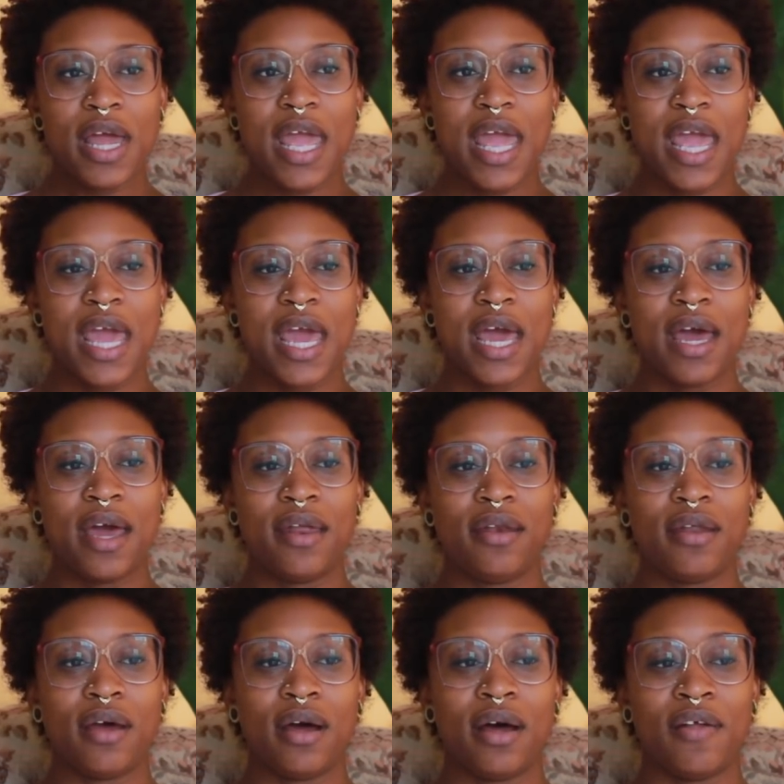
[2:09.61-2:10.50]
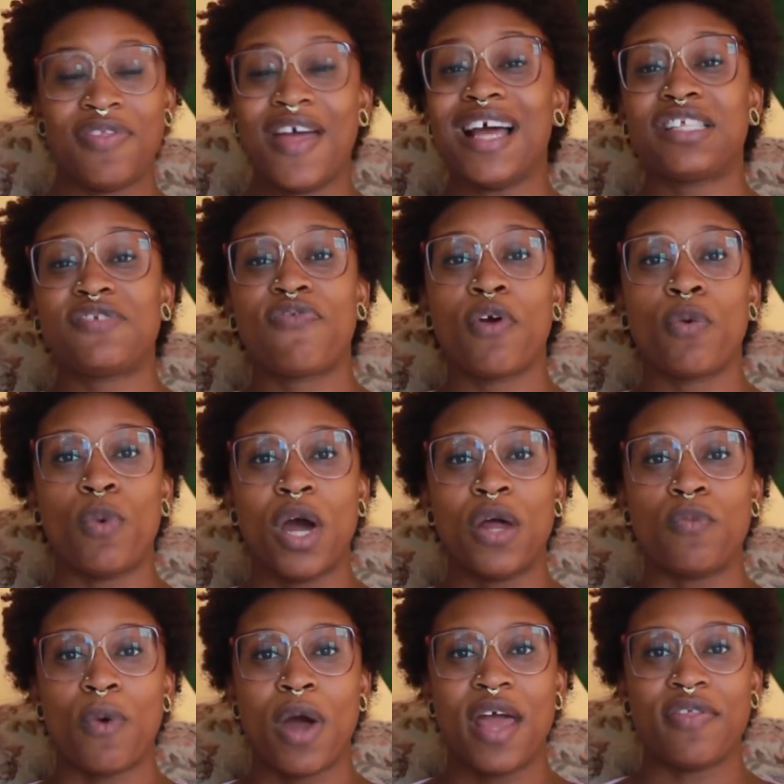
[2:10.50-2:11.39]
And that's for
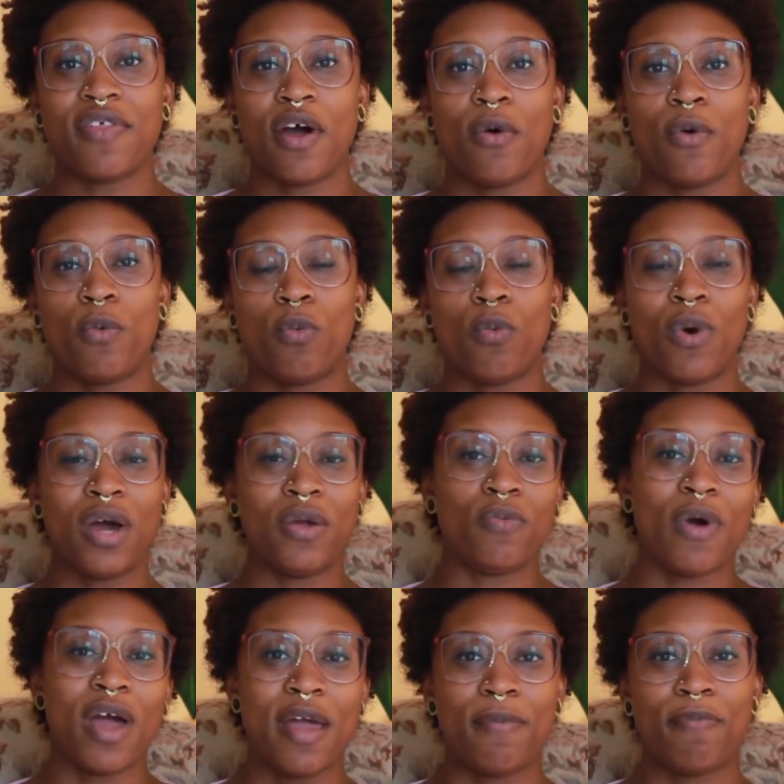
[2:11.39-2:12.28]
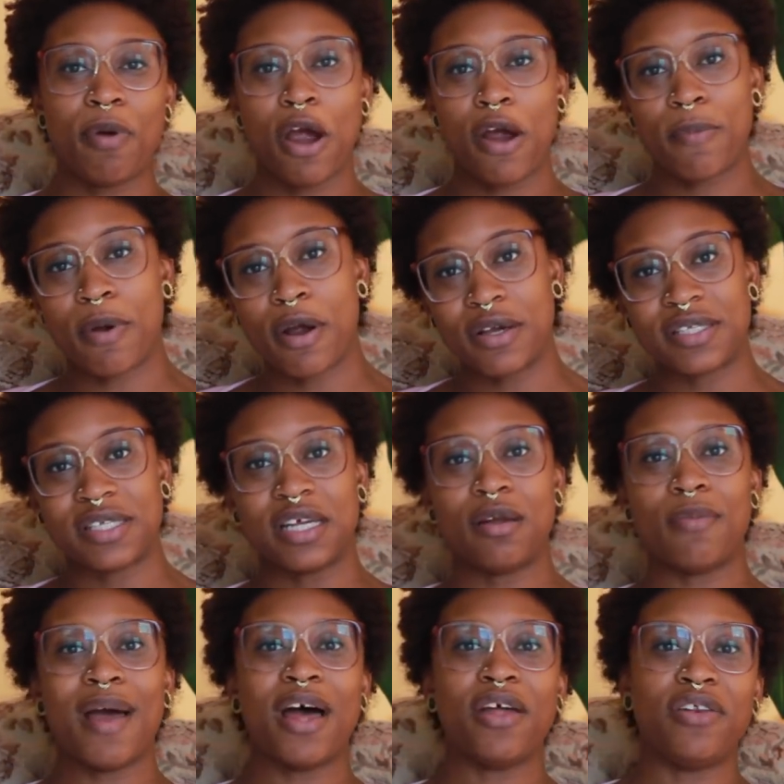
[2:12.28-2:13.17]
one way though. One way per
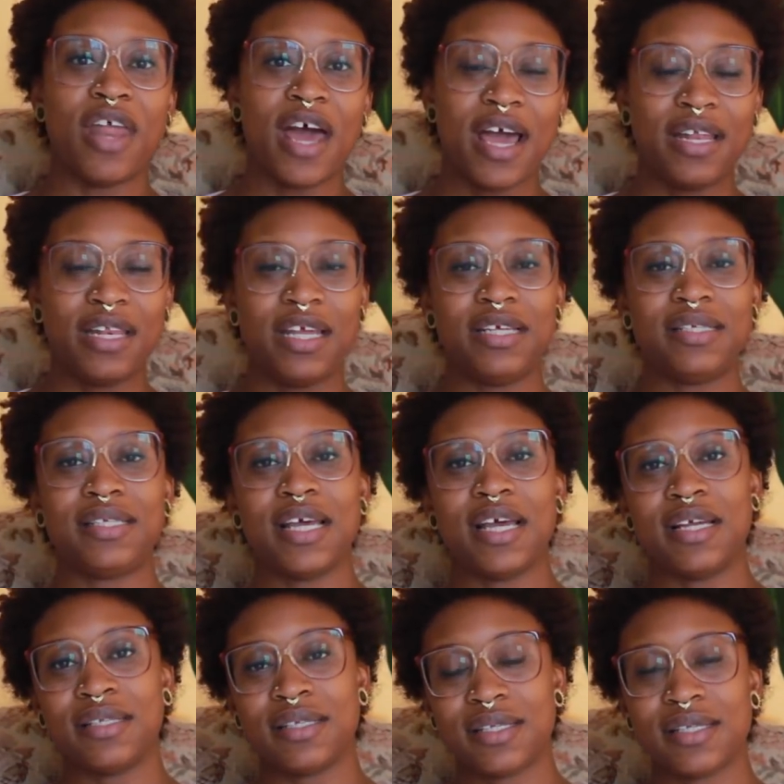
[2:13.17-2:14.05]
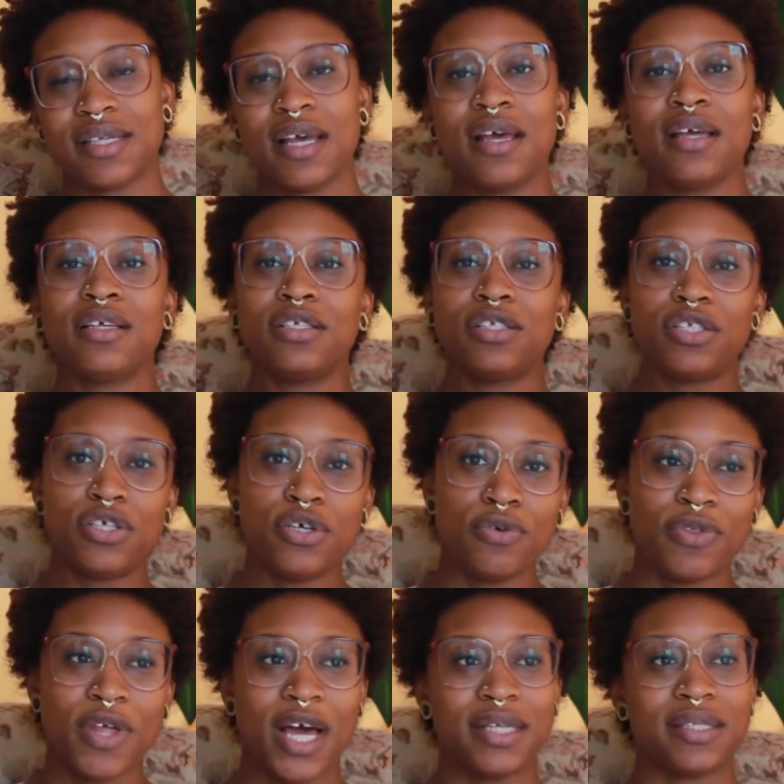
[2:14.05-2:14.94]
person, about 90 cents,
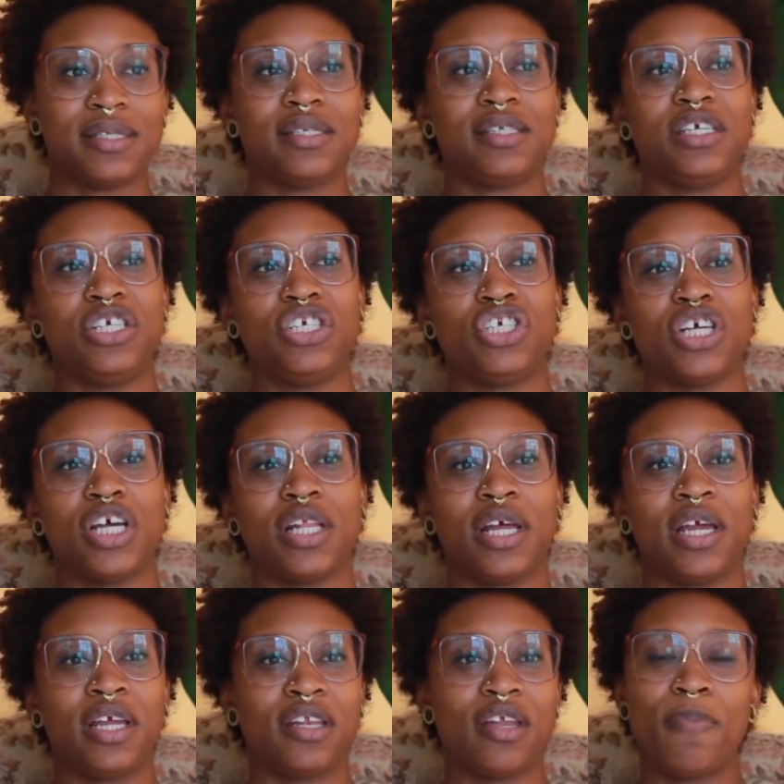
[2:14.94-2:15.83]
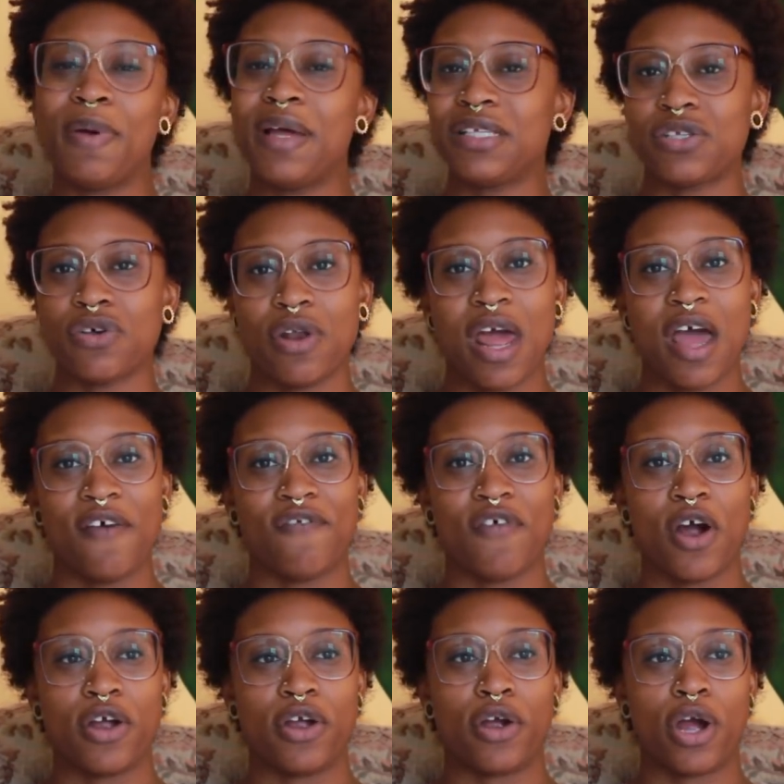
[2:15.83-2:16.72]
2,000 T shilling, depends on how
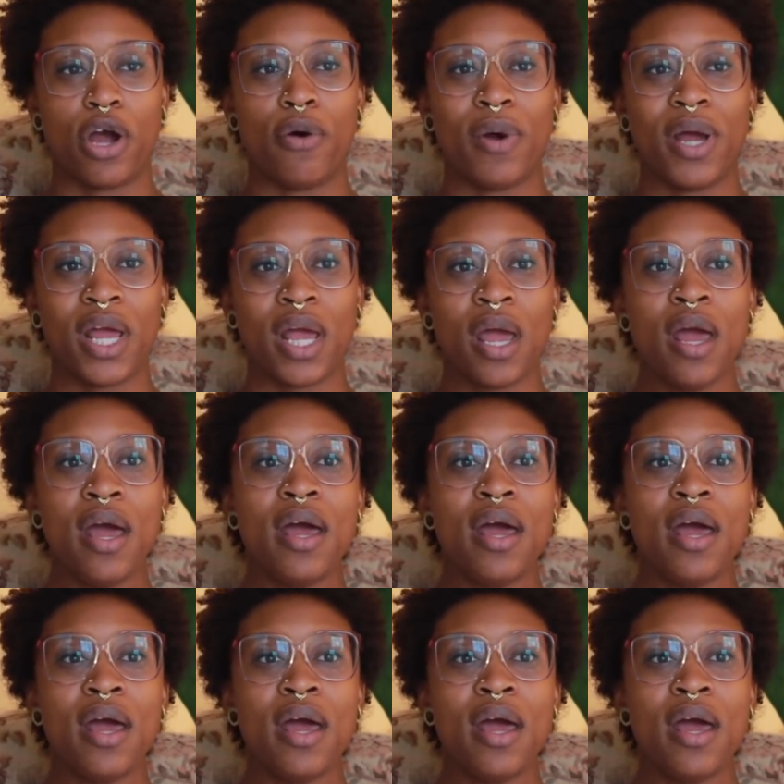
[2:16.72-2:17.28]
far you're going.